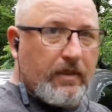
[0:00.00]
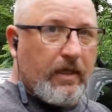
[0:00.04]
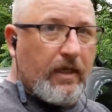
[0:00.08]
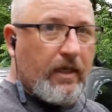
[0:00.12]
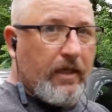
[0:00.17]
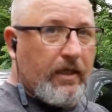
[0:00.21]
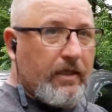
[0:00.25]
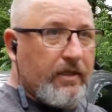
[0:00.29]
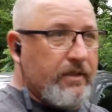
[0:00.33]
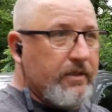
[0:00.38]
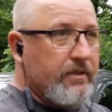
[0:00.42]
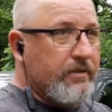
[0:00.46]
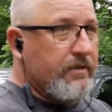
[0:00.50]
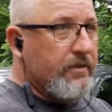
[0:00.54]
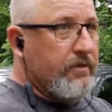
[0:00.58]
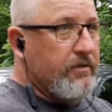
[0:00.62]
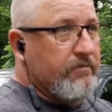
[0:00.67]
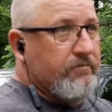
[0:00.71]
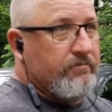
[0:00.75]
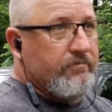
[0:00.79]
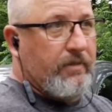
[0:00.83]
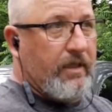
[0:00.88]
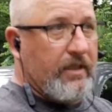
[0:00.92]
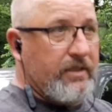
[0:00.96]
and
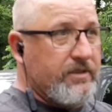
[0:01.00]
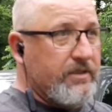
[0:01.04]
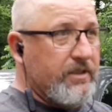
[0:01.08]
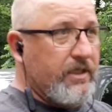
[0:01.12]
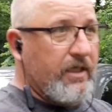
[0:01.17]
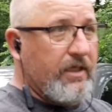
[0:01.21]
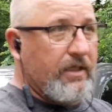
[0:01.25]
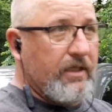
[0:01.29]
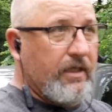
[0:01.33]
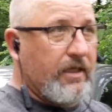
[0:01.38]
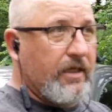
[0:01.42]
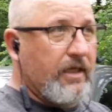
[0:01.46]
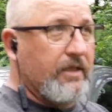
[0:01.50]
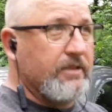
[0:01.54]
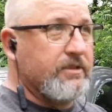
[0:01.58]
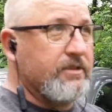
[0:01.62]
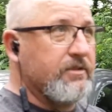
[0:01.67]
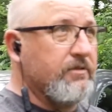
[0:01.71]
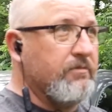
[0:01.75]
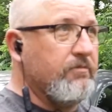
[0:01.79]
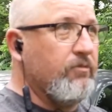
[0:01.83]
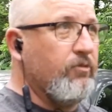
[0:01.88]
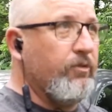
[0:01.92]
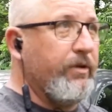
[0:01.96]
that's it. I got
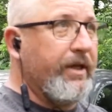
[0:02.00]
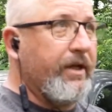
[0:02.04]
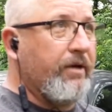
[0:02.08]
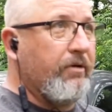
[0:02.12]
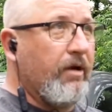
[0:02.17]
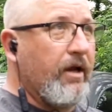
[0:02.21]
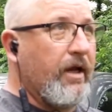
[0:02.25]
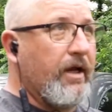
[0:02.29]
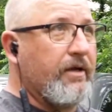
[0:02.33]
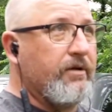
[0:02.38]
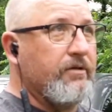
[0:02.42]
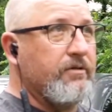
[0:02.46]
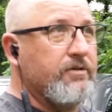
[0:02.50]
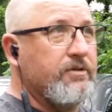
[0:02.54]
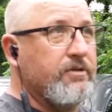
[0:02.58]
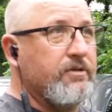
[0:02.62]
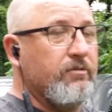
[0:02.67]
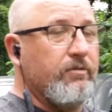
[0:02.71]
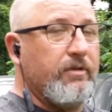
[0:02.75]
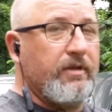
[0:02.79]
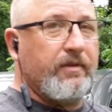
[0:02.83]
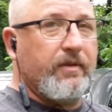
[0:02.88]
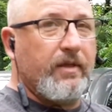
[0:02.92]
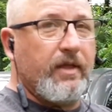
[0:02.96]
some wheat
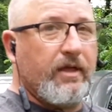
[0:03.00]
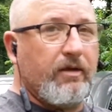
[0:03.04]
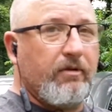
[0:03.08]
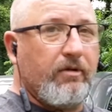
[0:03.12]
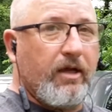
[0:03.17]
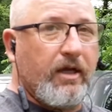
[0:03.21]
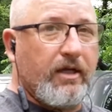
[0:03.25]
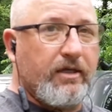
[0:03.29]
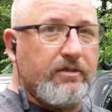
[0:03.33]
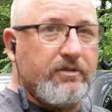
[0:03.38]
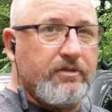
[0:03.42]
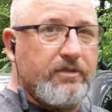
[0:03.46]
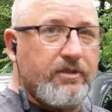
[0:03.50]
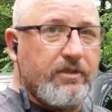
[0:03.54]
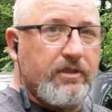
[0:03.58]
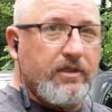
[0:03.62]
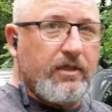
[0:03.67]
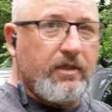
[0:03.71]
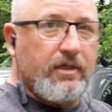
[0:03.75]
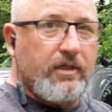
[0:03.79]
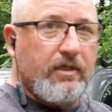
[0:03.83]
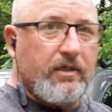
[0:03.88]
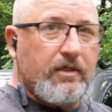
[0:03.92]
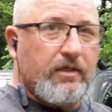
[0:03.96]
thin crackers.
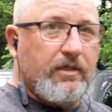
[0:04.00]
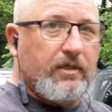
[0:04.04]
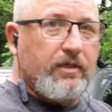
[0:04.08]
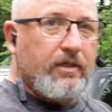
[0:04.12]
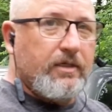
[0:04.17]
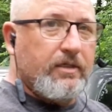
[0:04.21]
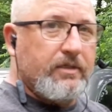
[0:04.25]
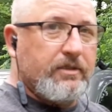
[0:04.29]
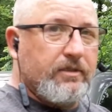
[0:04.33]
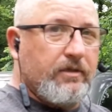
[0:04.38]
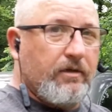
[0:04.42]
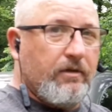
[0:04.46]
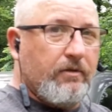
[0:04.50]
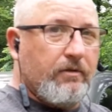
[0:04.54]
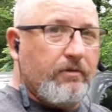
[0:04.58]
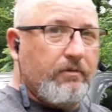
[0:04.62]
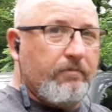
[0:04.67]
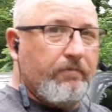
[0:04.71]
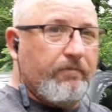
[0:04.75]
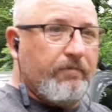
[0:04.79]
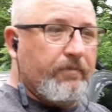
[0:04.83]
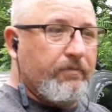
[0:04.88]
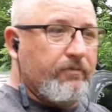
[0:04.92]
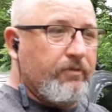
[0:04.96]
So
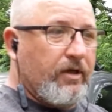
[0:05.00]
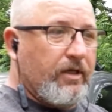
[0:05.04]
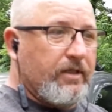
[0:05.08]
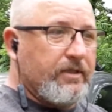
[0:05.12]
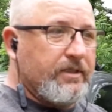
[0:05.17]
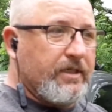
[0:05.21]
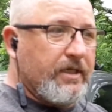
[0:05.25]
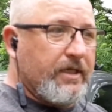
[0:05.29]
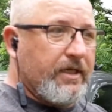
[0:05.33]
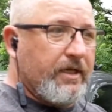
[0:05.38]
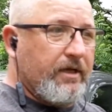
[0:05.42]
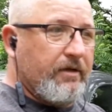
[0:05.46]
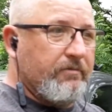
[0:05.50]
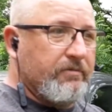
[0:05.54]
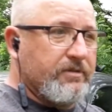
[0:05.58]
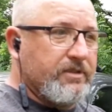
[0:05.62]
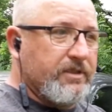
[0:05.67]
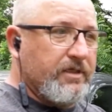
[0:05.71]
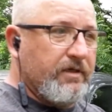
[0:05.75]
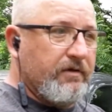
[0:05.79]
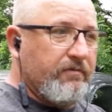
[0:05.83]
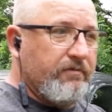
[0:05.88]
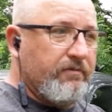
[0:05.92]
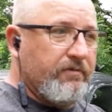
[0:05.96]
trying to take care of
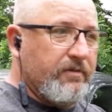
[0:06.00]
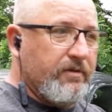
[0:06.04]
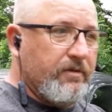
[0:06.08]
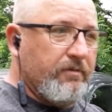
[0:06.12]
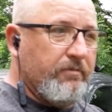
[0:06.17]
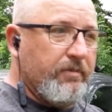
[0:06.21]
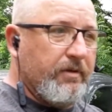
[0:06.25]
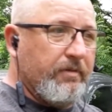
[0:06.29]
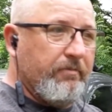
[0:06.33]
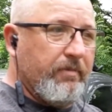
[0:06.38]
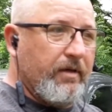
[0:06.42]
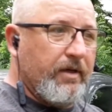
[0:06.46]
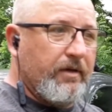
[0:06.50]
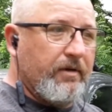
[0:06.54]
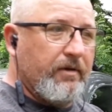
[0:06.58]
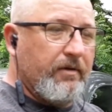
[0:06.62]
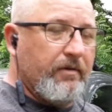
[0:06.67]
myself a little bit better.